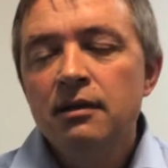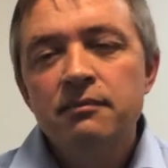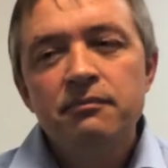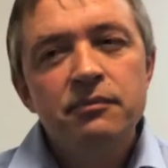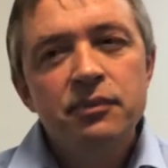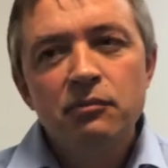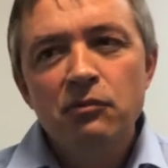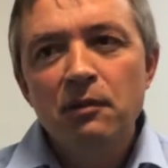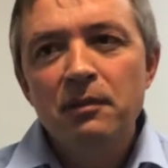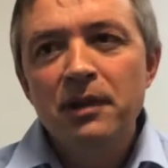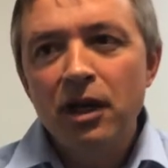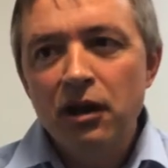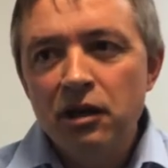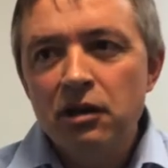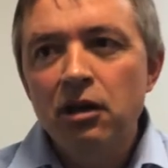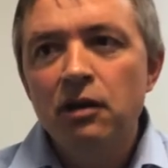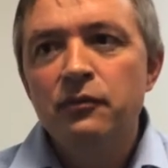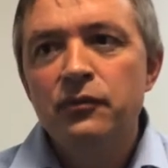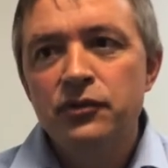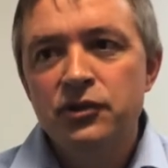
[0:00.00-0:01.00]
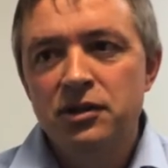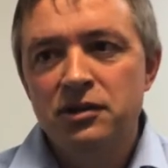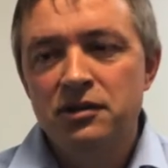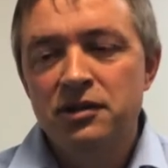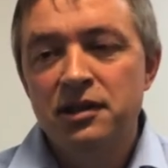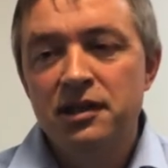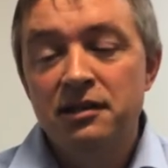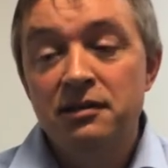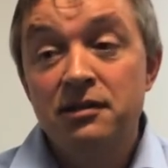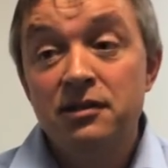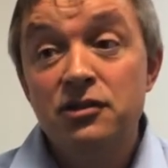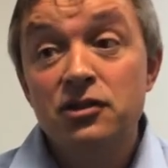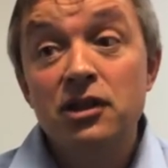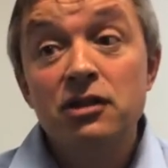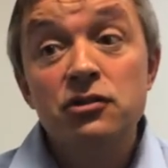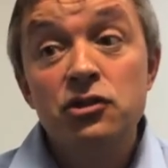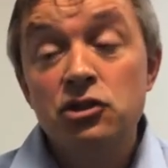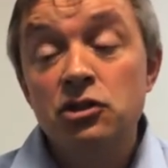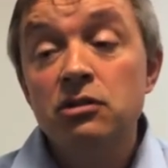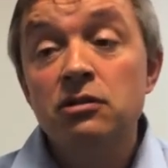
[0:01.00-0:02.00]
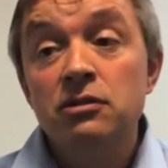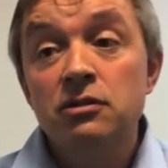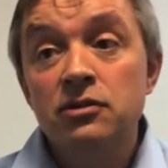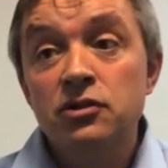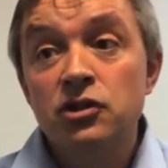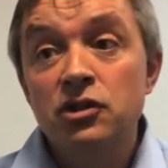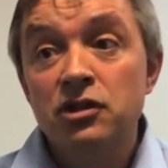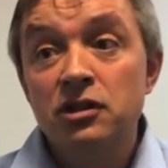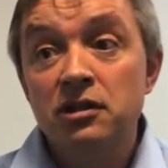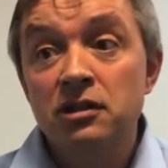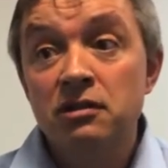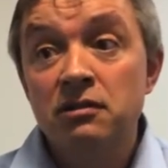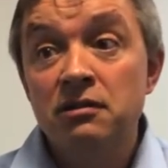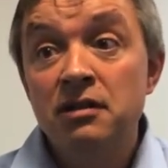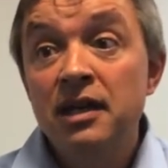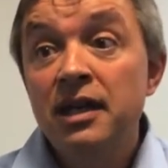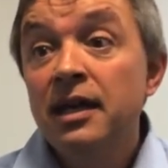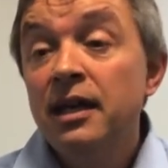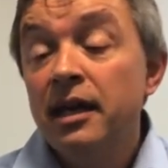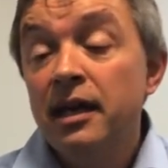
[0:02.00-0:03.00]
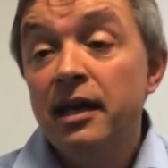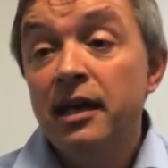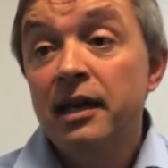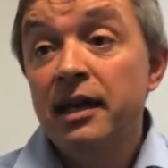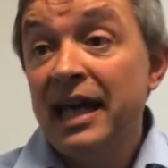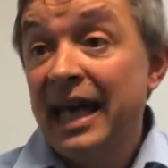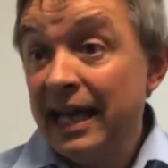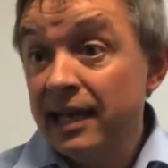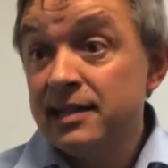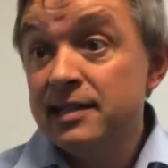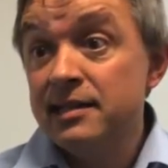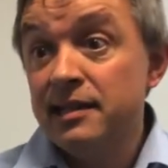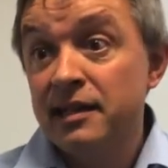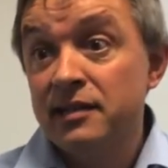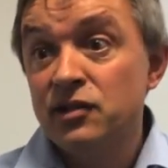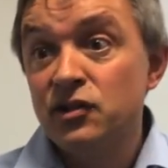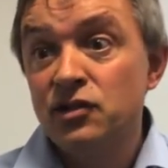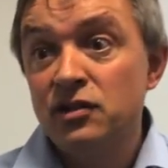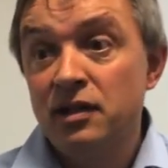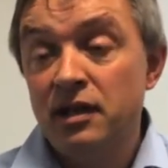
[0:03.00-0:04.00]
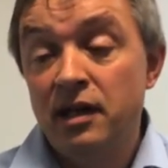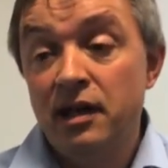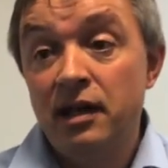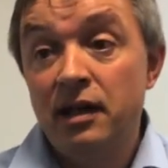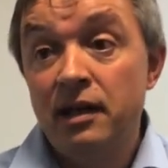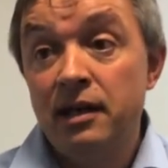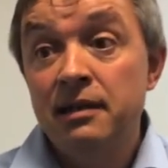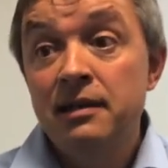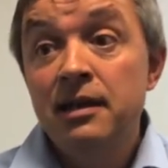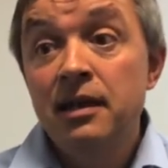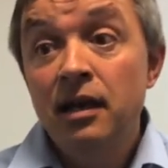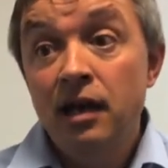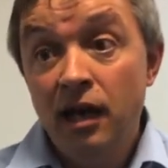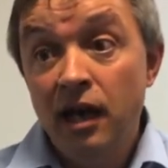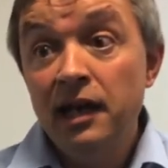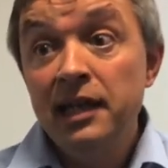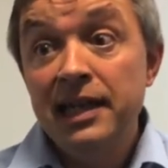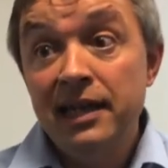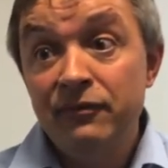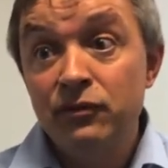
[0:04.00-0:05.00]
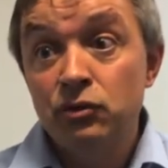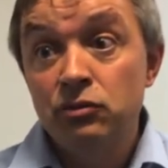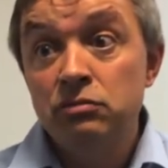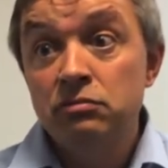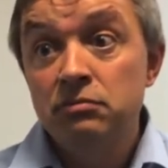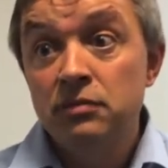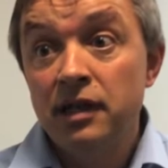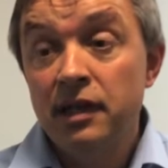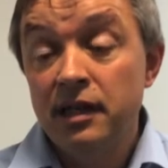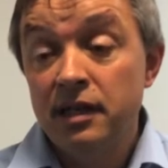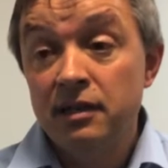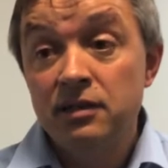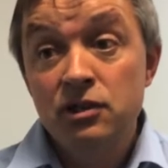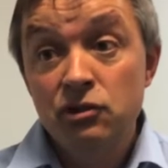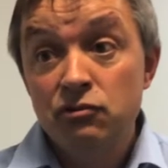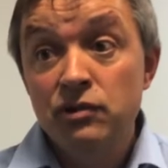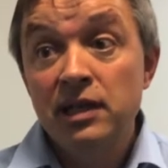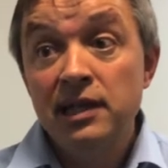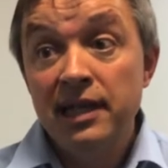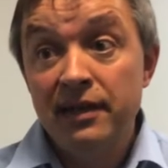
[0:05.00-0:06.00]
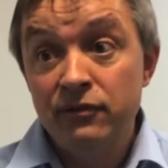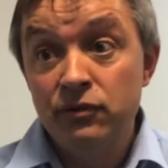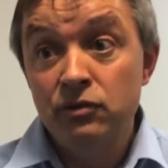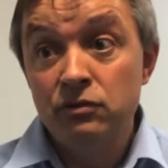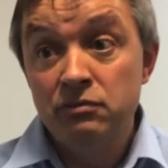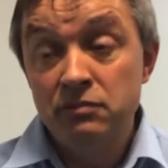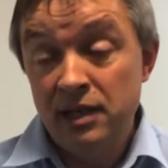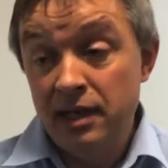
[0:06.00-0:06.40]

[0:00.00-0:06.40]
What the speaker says: But what we are confident in is those students can access high-level, degree-level,